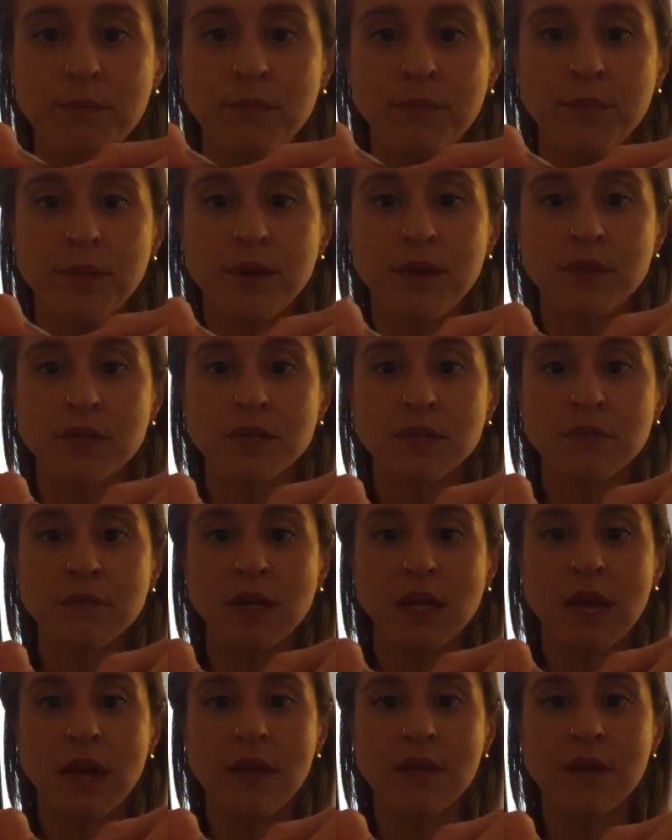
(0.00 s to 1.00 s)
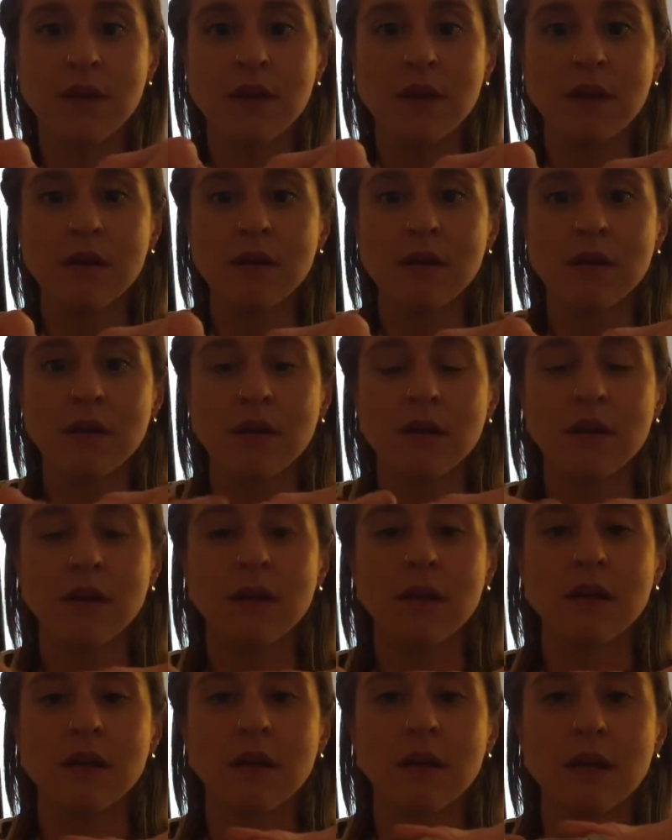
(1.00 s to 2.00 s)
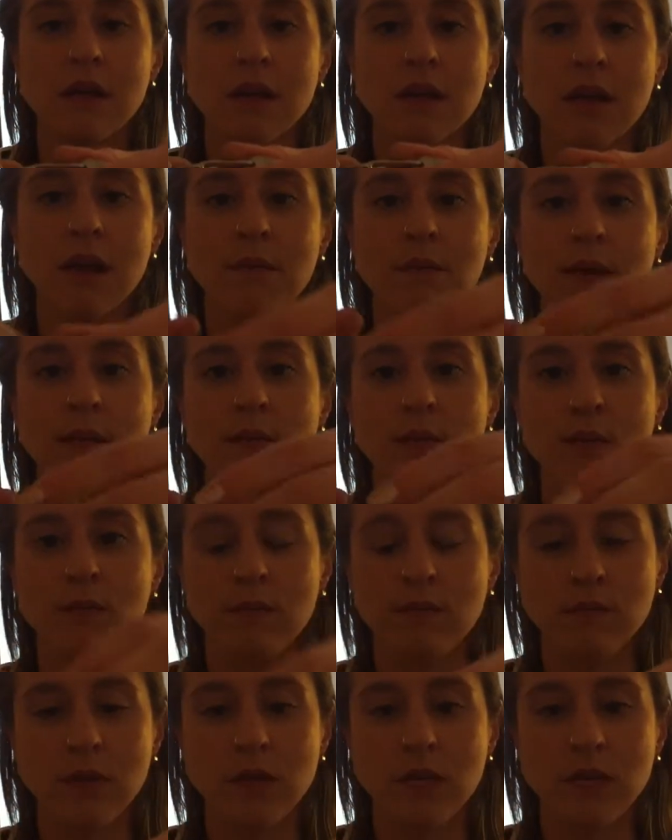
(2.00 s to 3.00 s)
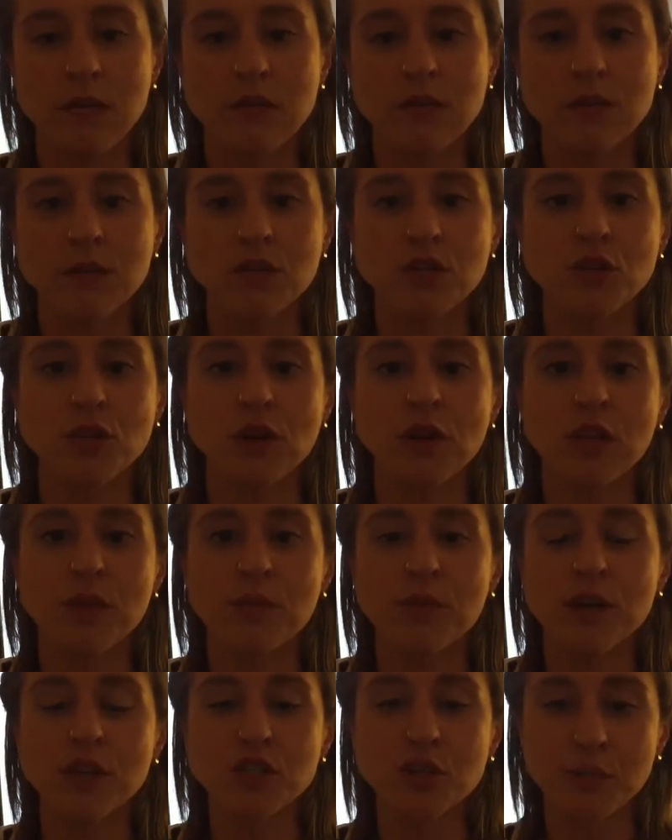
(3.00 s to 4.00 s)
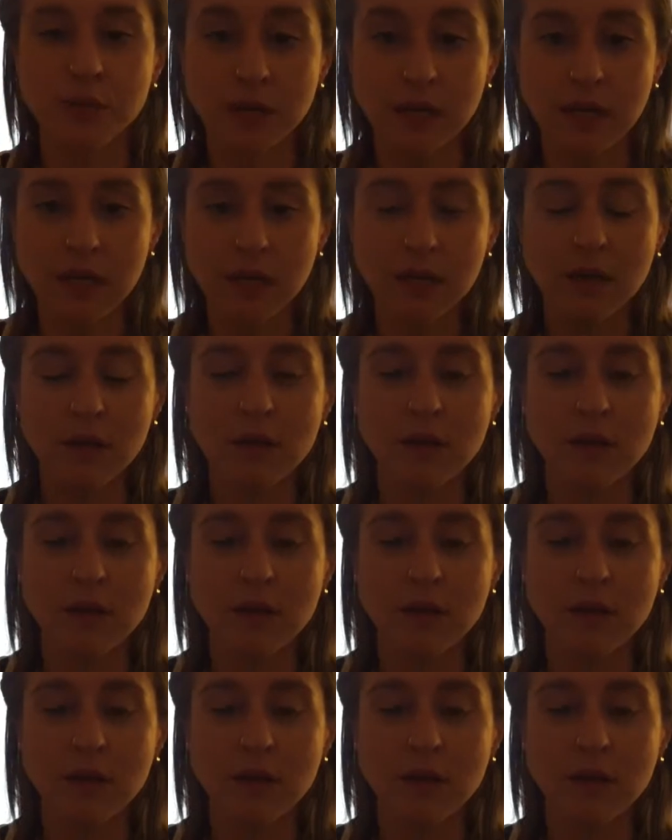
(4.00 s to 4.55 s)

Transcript: pinch them together, and maybe it would be easier to show you on the pressure plate.